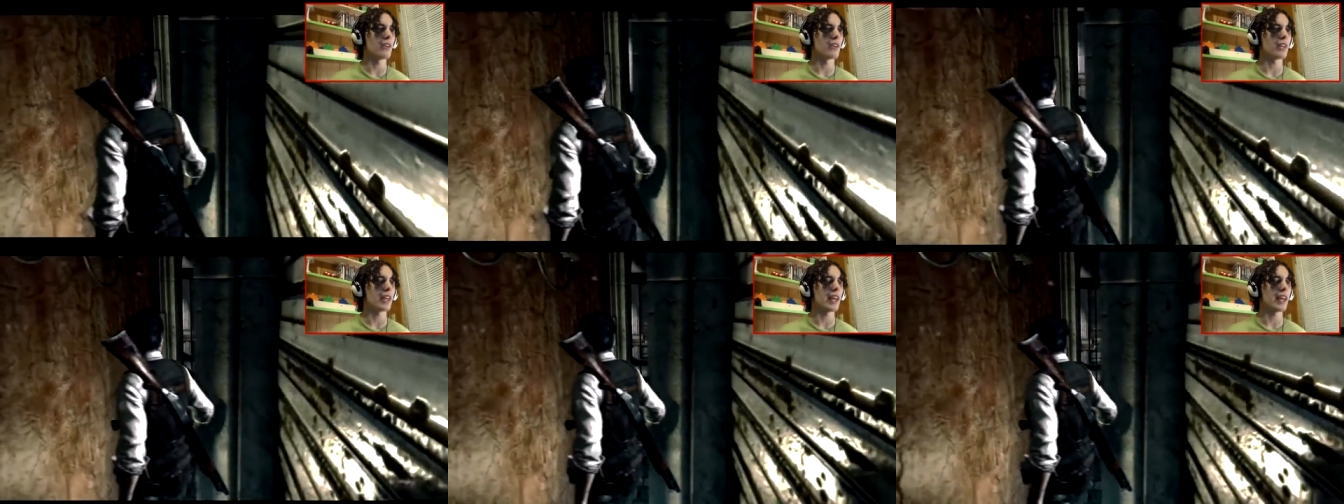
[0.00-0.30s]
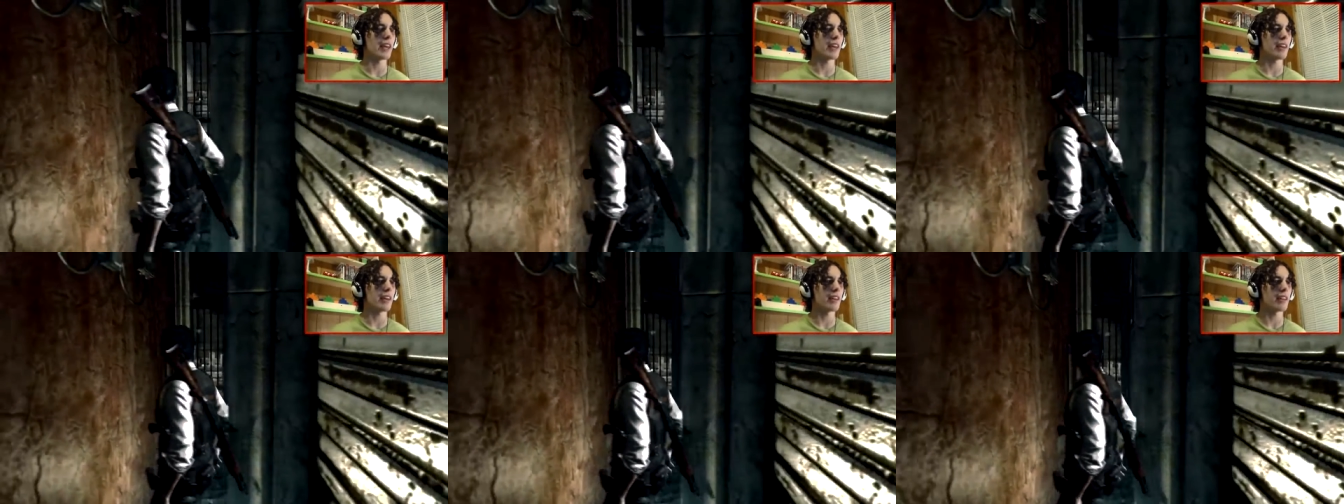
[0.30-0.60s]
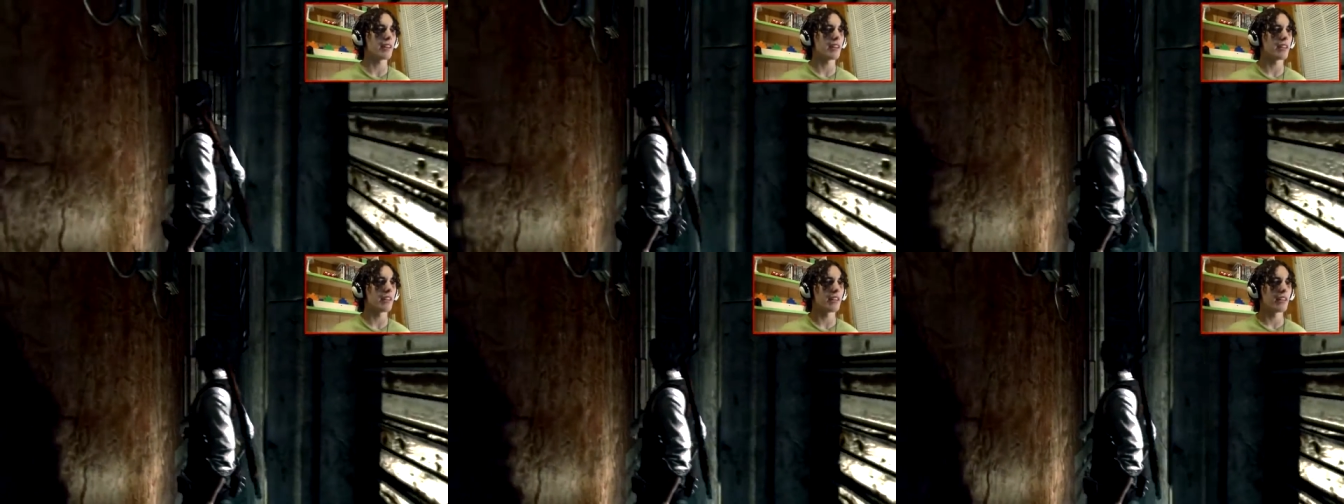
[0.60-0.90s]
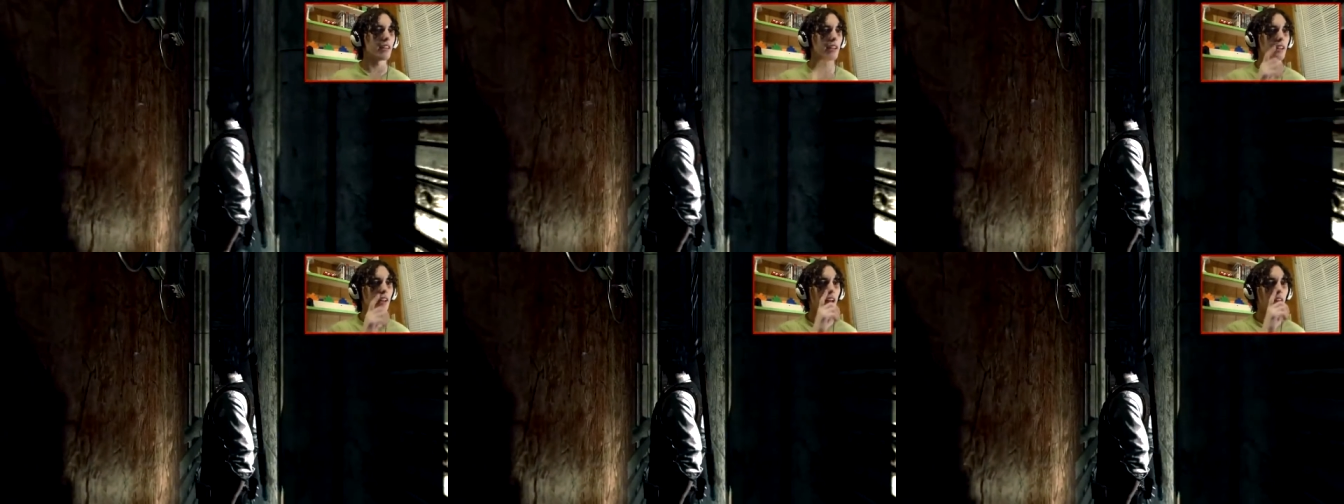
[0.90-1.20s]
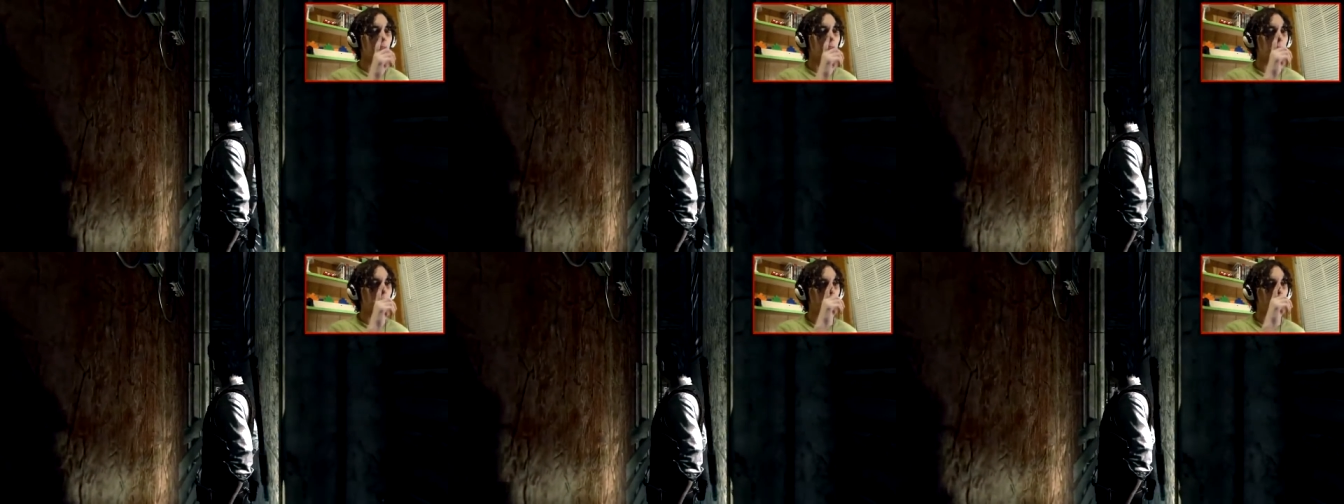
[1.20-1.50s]
Okay.
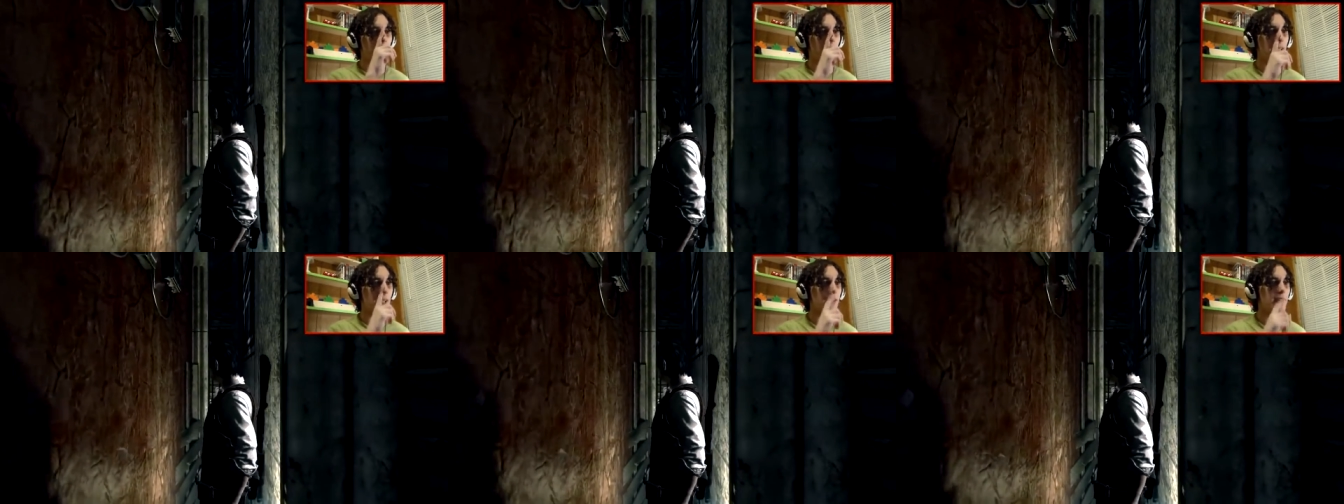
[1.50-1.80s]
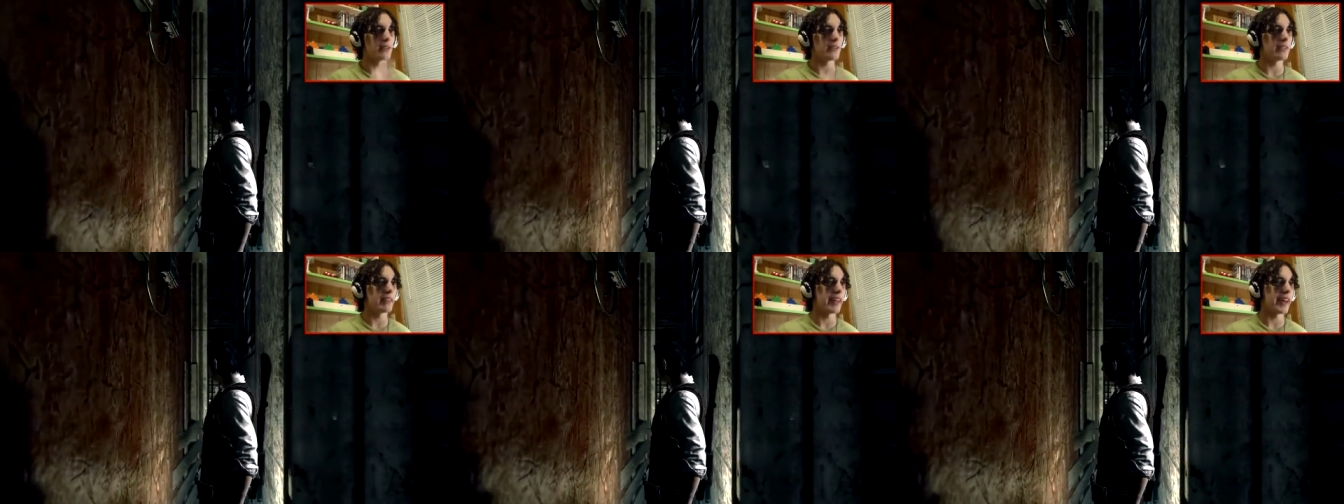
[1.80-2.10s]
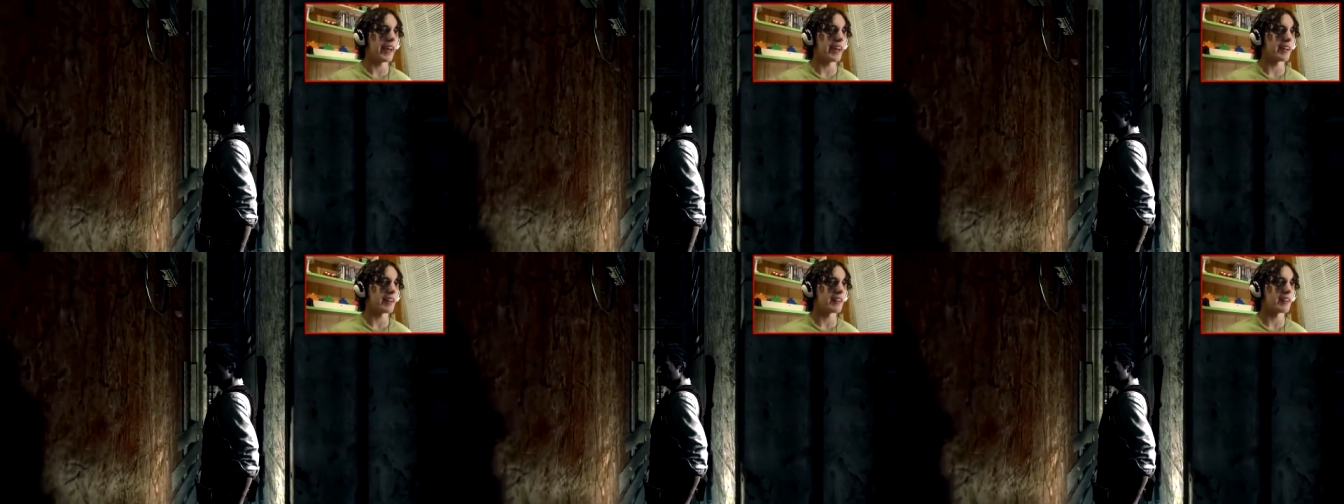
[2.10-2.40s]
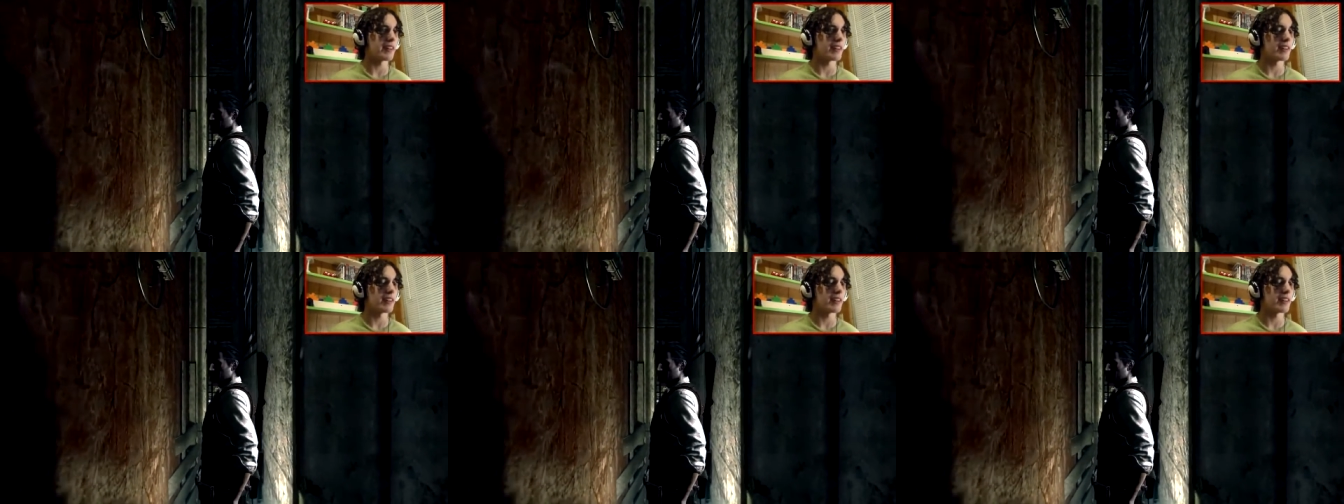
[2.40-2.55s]
I forgot we could do that.